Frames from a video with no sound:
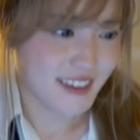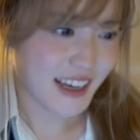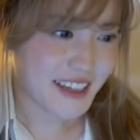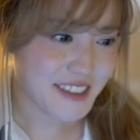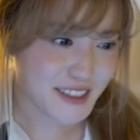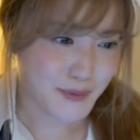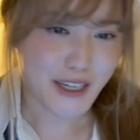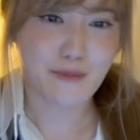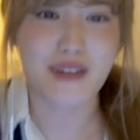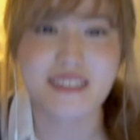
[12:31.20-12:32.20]
I saw
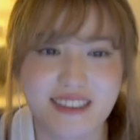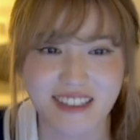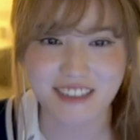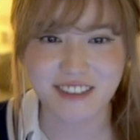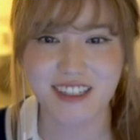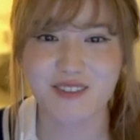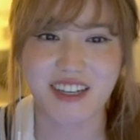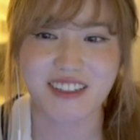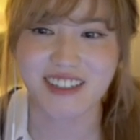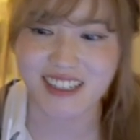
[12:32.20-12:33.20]
Spider-Man yesterday, by
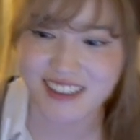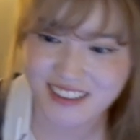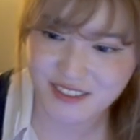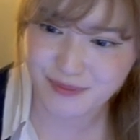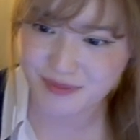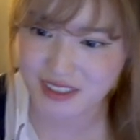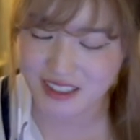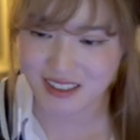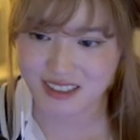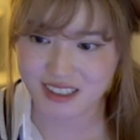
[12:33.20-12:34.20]
the way.
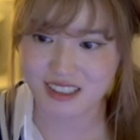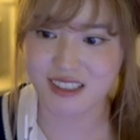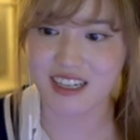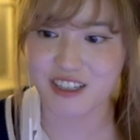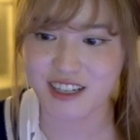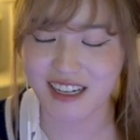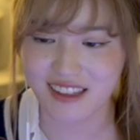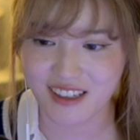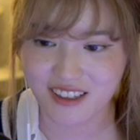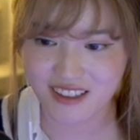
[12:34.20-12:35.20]
It was good. I cried
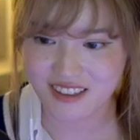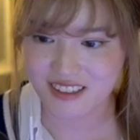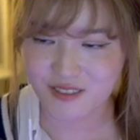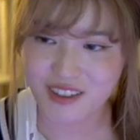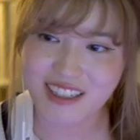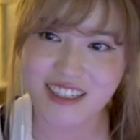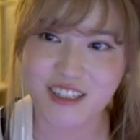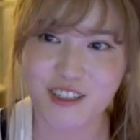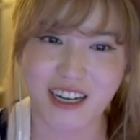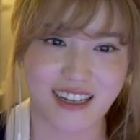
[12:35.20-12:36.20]
like... Well, I didn't
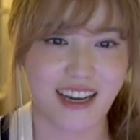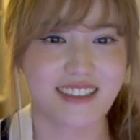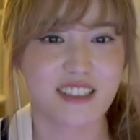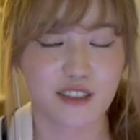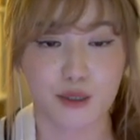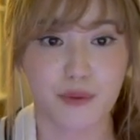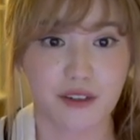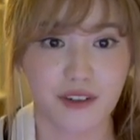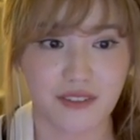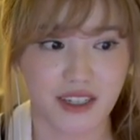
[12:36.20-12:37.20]
cry. I teared up like
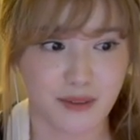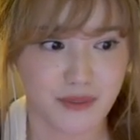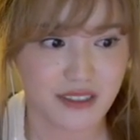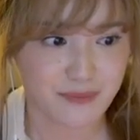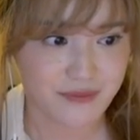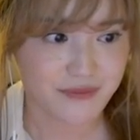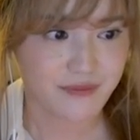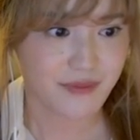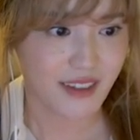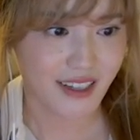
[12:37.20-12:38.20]
five times.
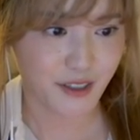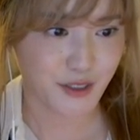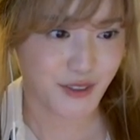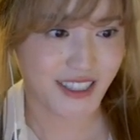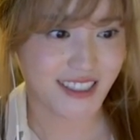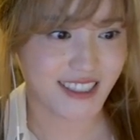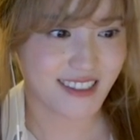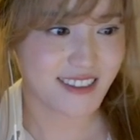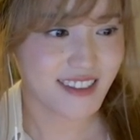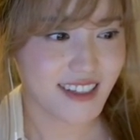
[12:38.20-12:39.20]
It was really good.
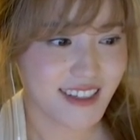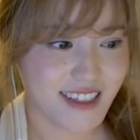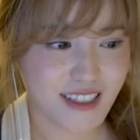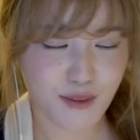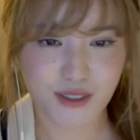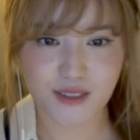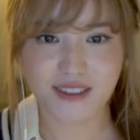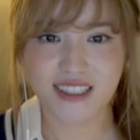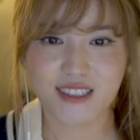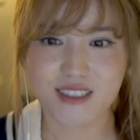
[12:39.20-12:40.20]
It was
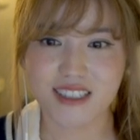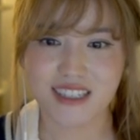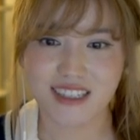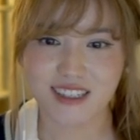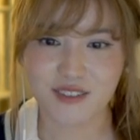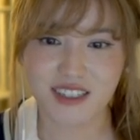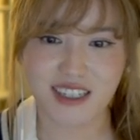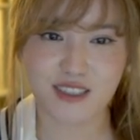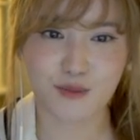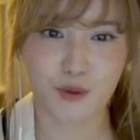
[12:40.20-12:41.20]
really good if you
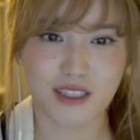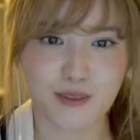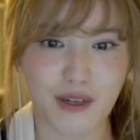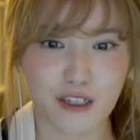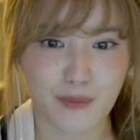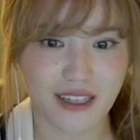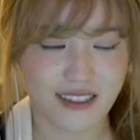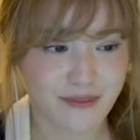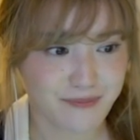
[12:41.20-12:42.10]
guys watch Spider-Man.